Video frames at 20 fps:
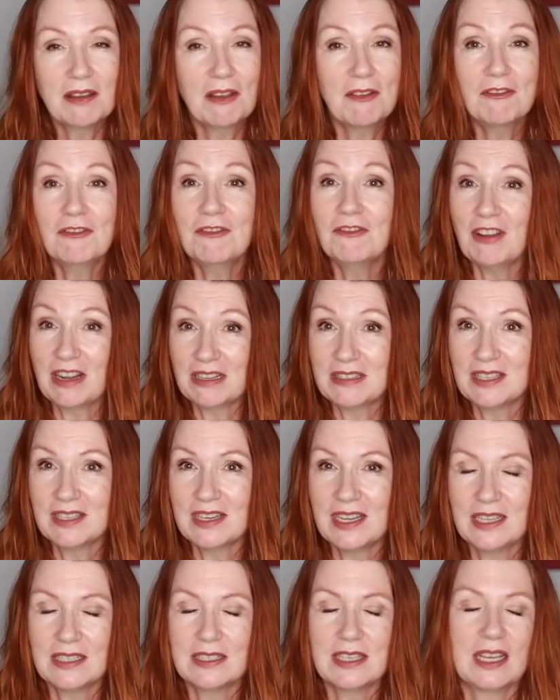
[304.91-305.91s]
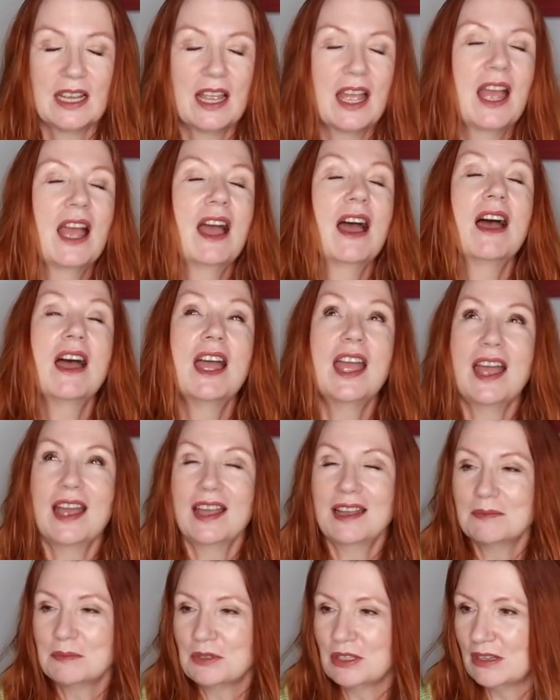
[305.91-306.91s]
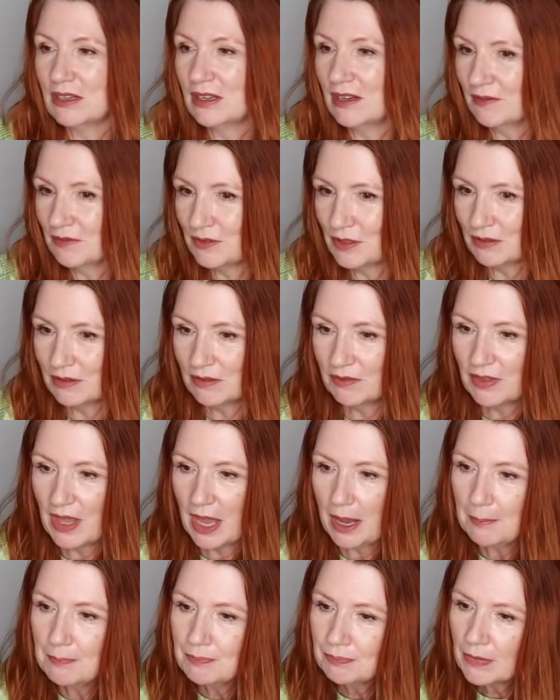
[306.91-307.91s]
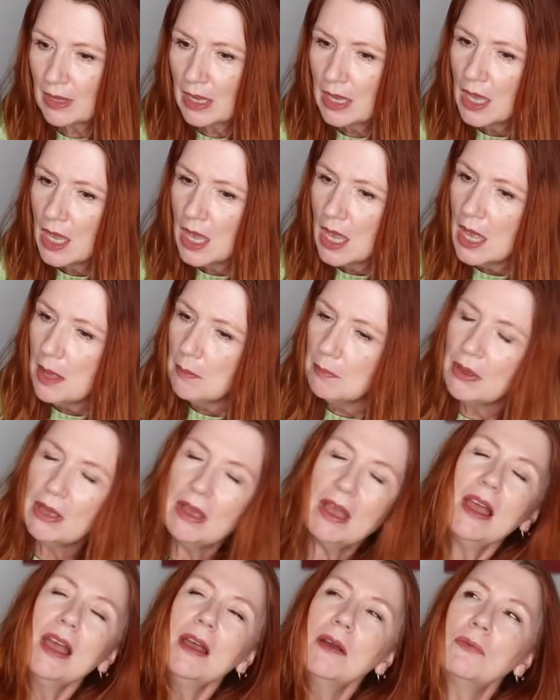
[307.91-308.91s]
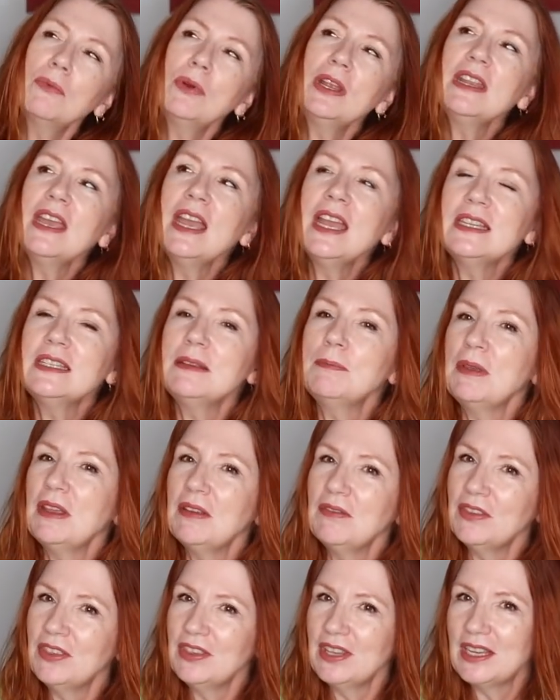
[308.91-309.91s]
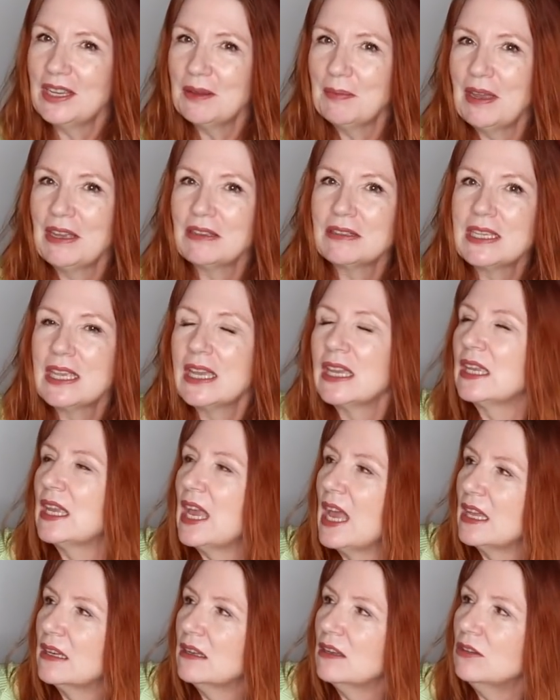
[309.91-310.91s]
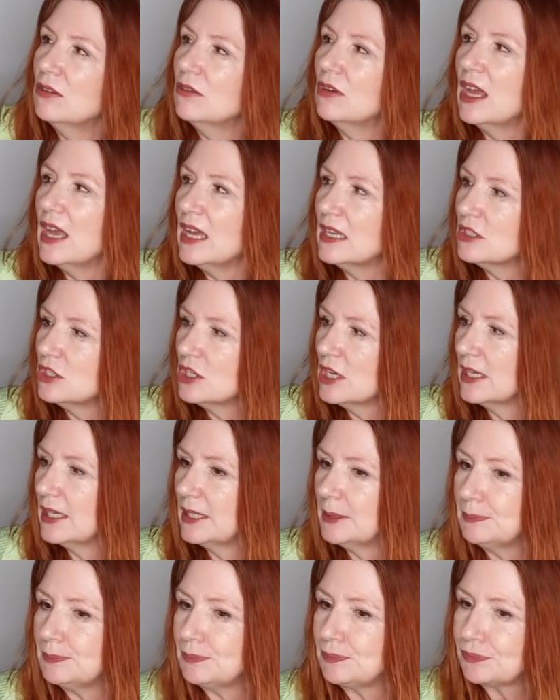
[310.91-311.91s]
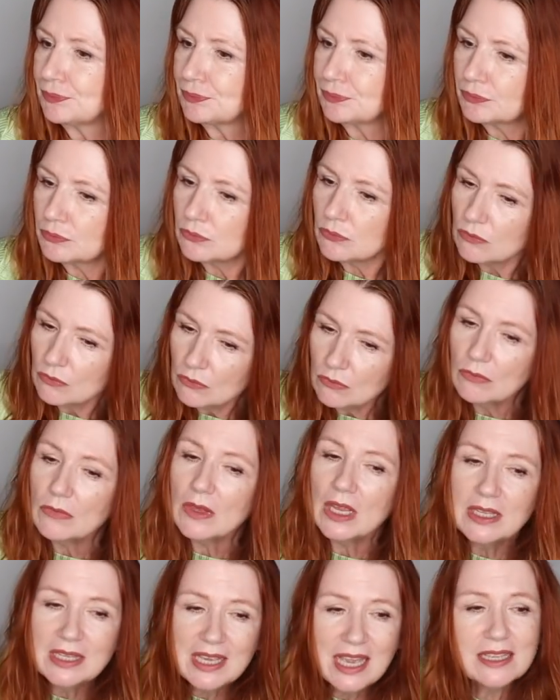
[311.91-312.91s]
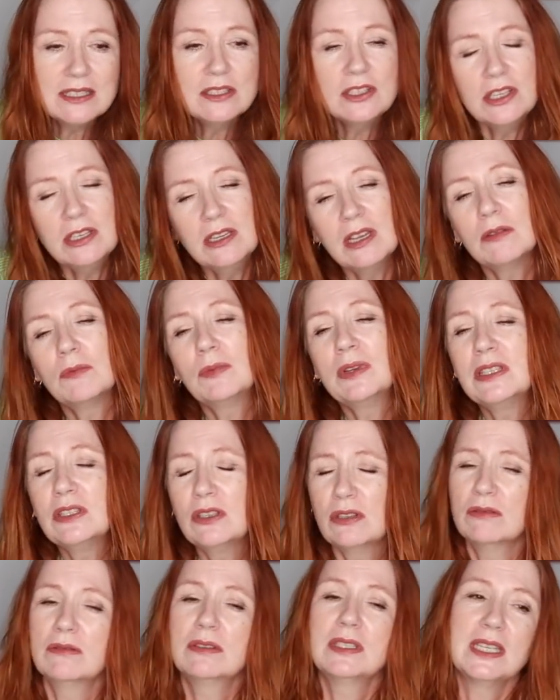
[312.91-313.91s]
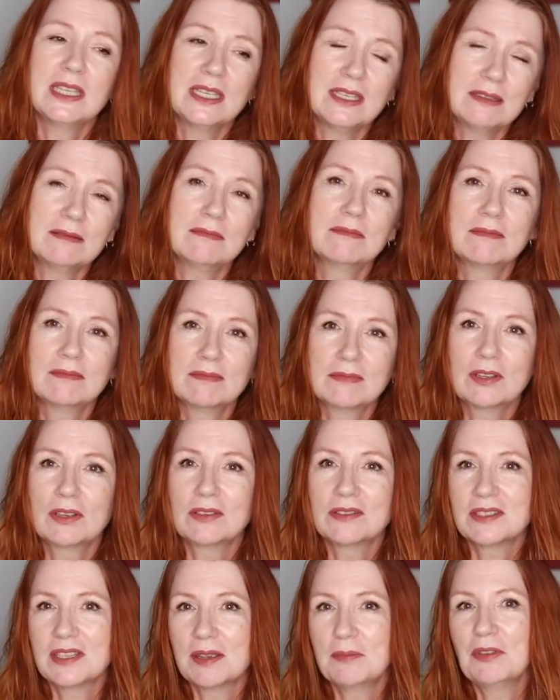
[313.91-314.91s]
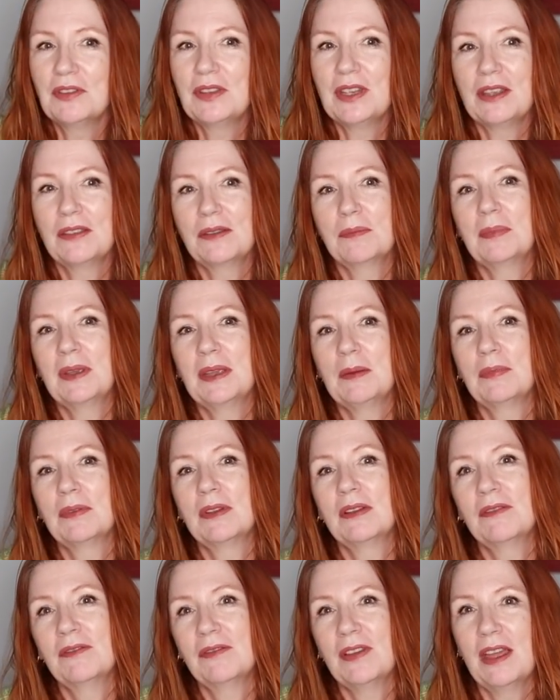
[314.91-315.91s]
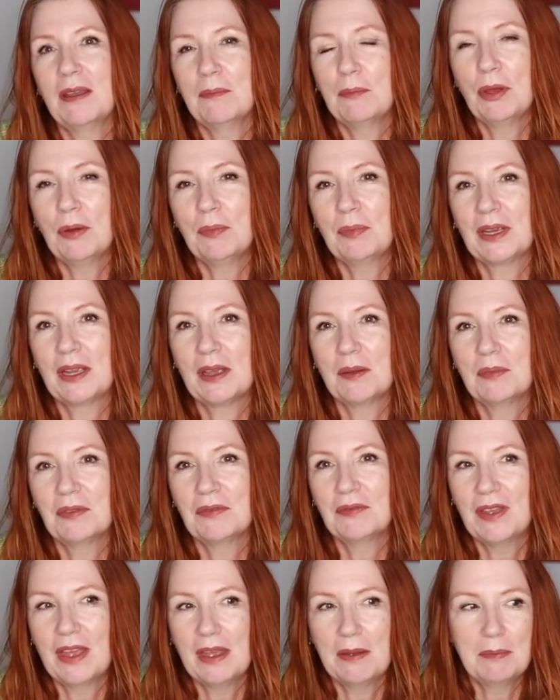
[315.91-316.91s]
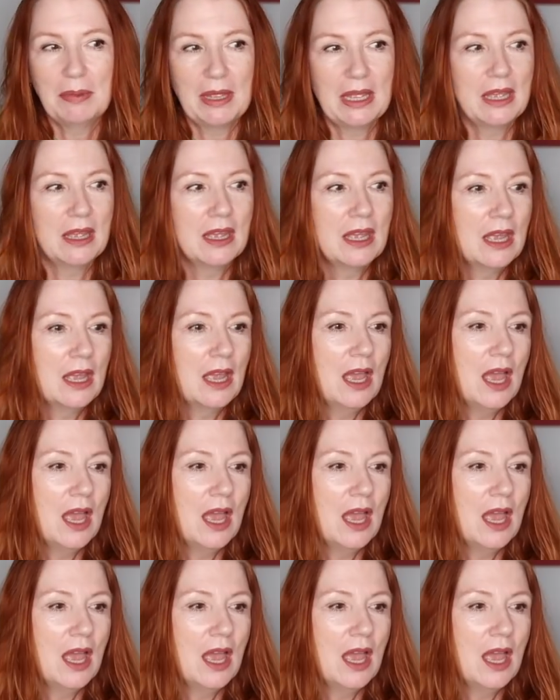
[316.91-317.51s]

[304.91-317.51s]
Fascinating. I absolutely loved all of that. But when I had a bit of a think about it again, I thought, actually, yes, you know, we do see some of the other people popping up a fair bit.